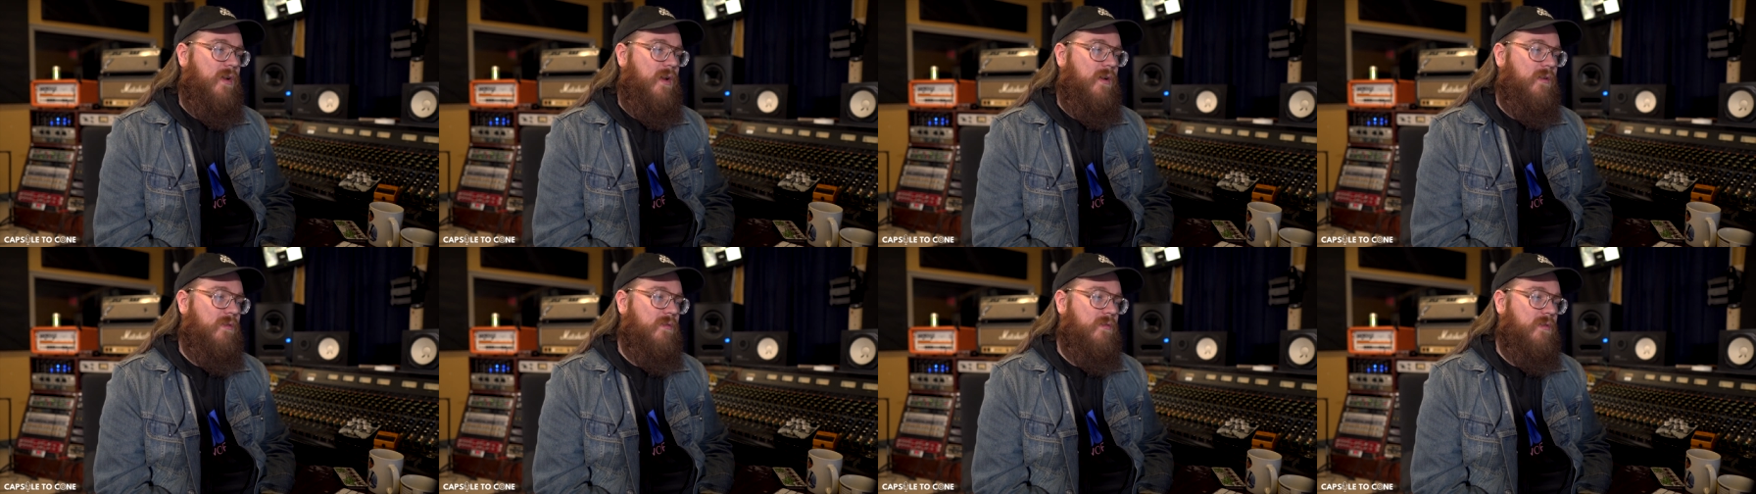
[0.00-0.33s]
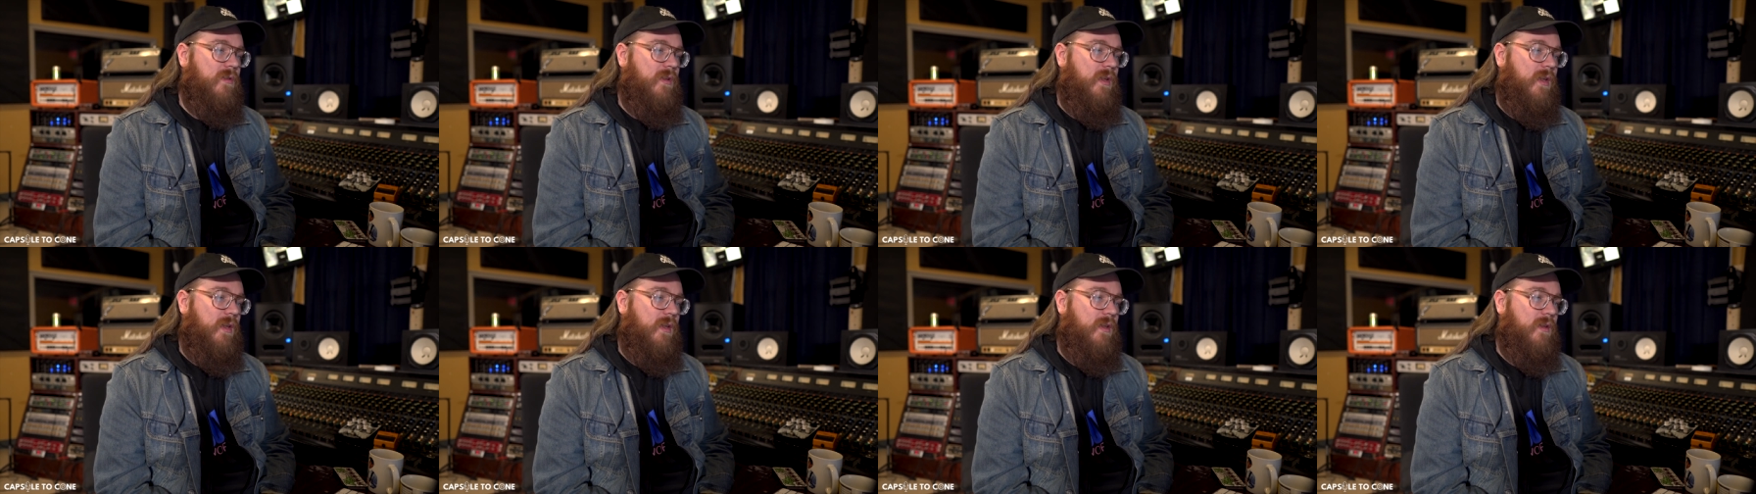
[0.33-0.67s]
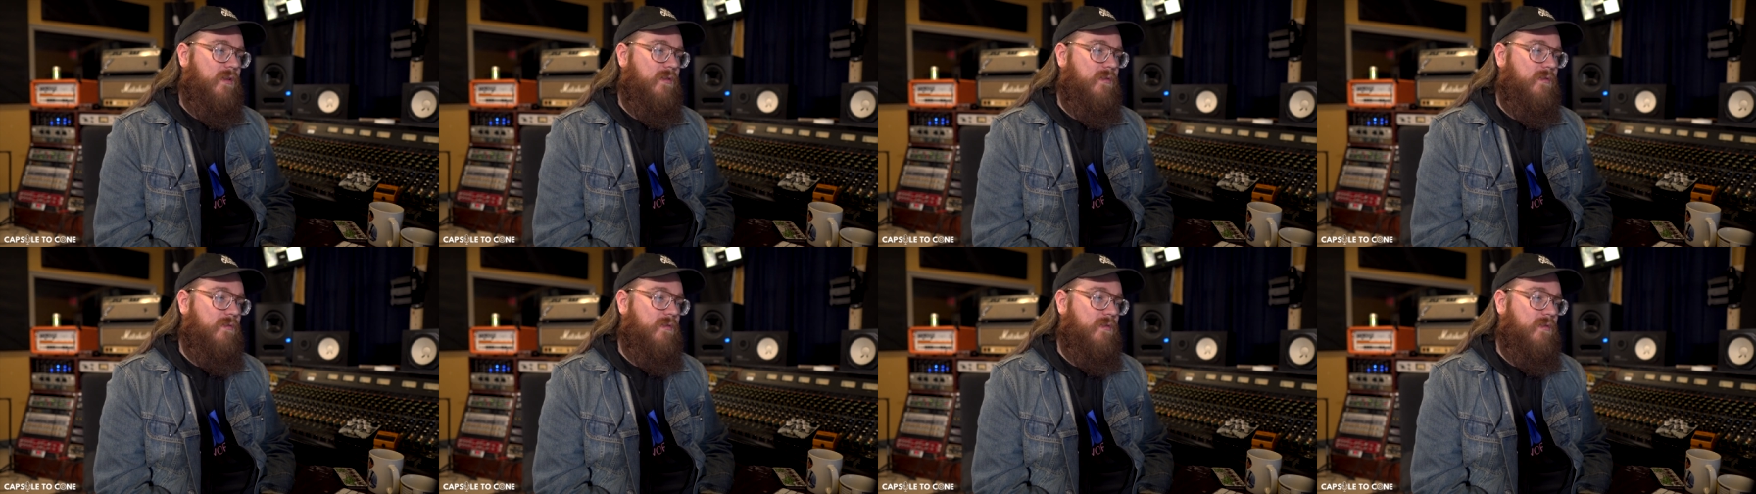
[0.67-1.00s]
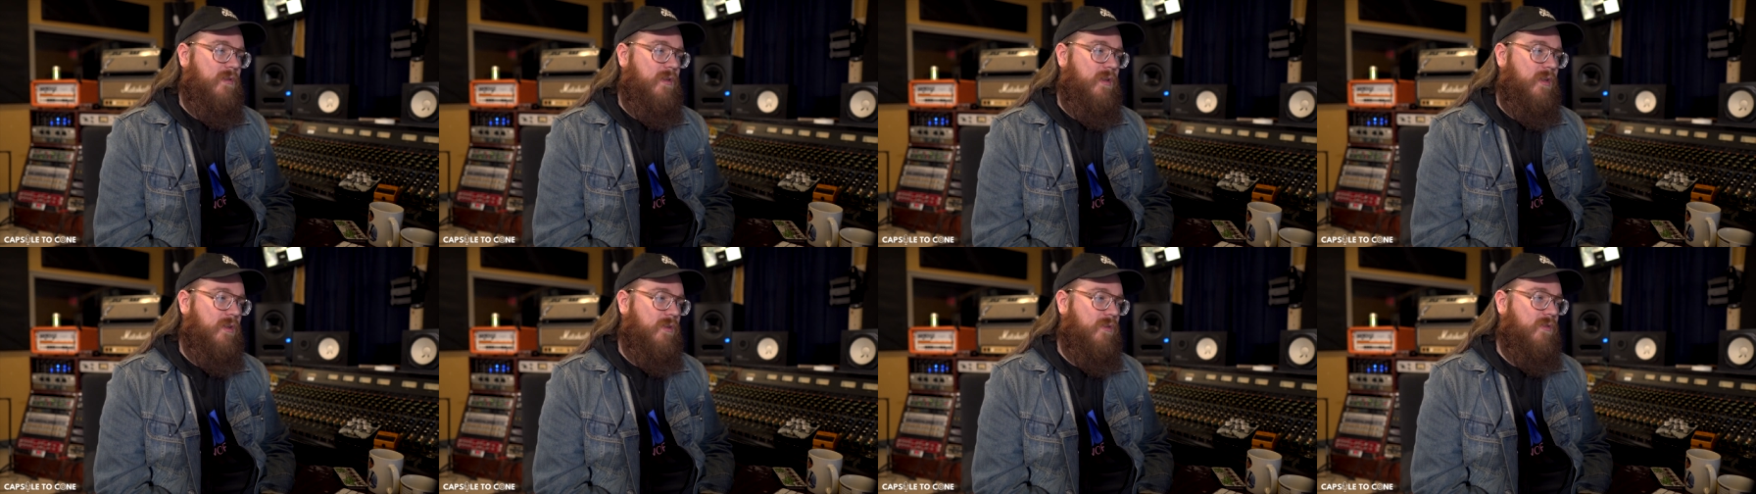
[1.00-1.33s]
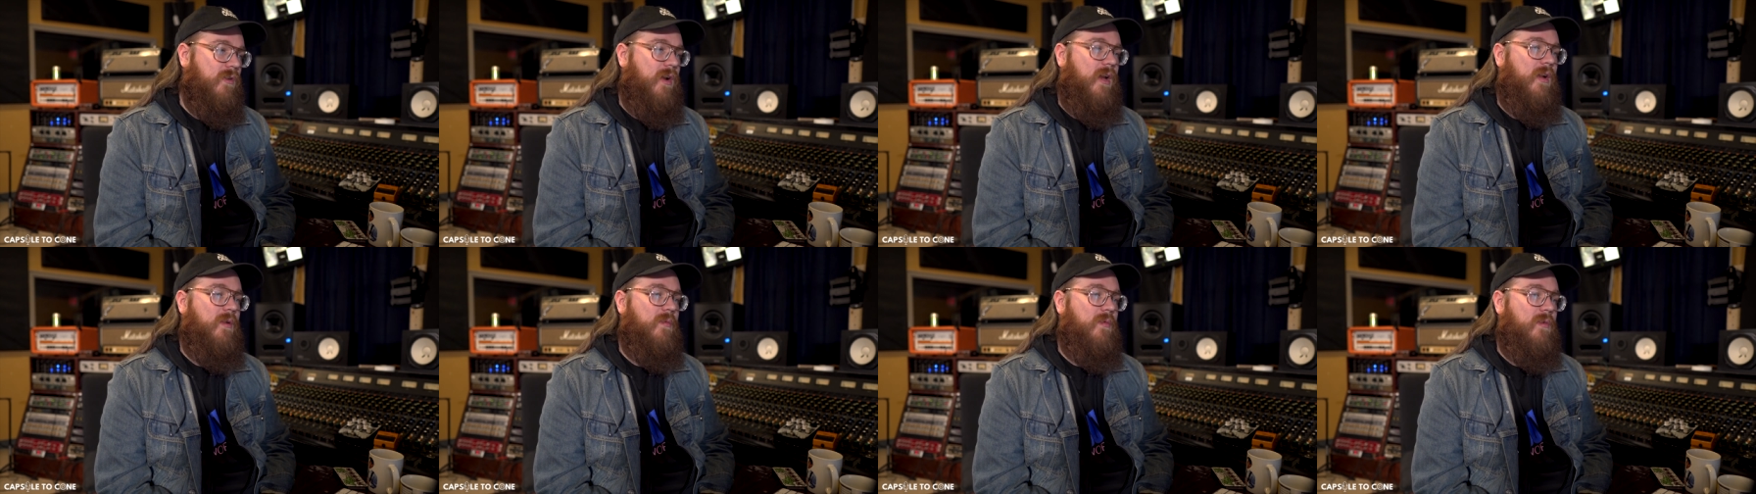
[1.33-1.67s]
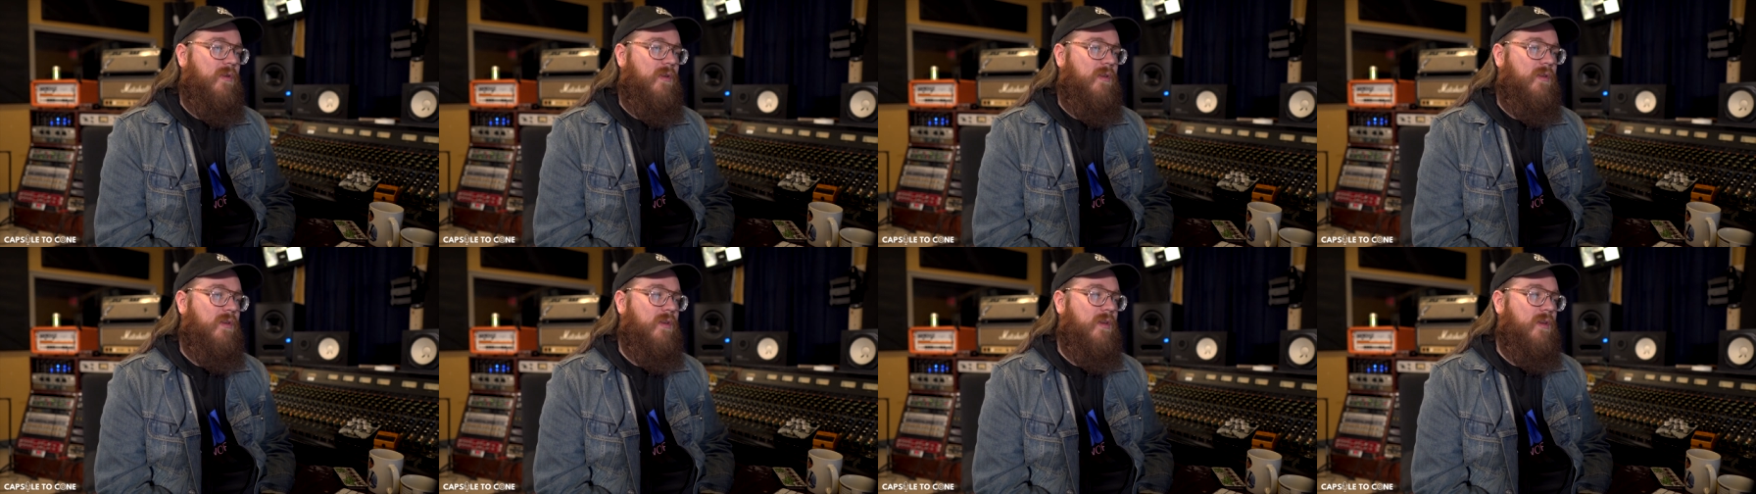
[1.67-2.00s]
out like
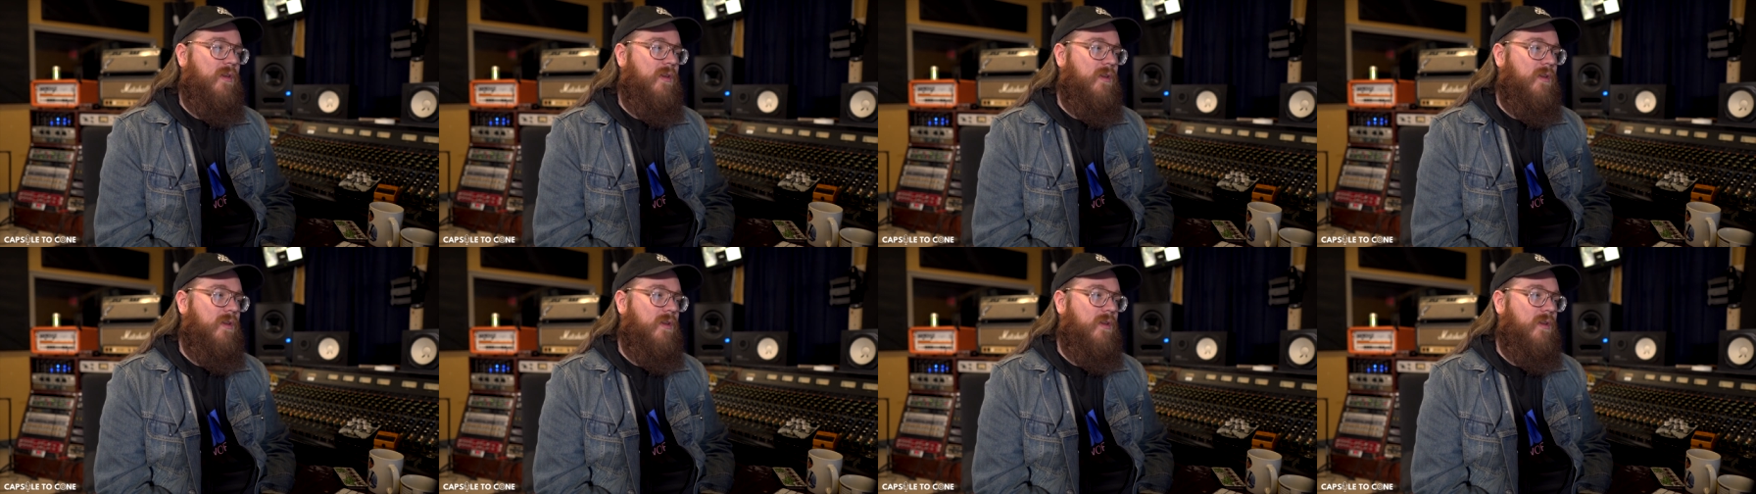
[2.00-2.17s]
incredible.